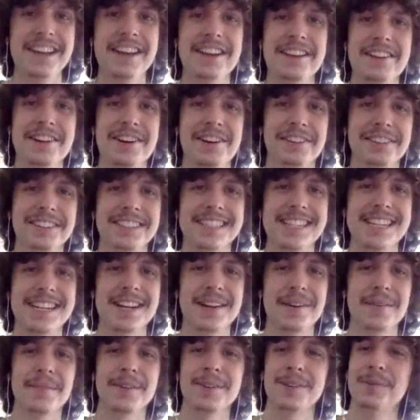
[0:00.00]
You always need
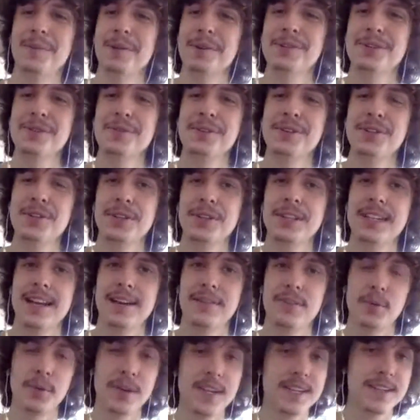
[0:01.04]
help, especially when you only
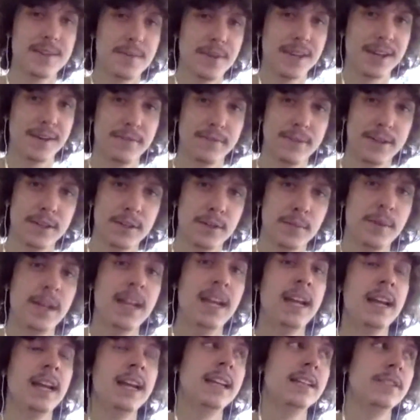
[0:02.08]
have a week to make a film
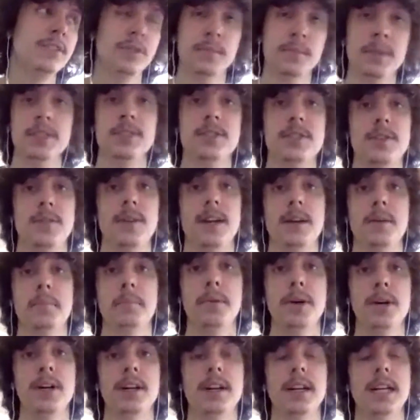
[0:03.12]
and too much to write a
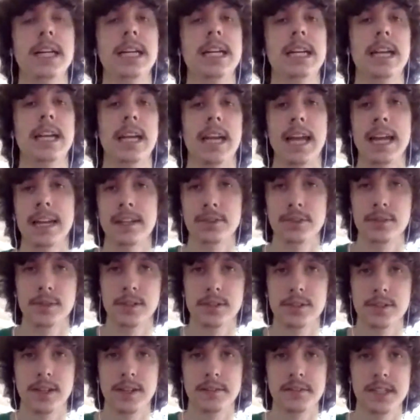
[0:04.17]
book, and you
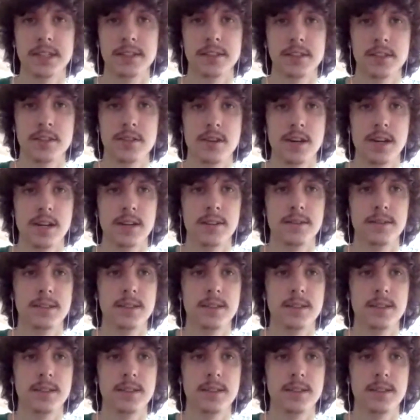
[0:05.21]
also have to illustrate it.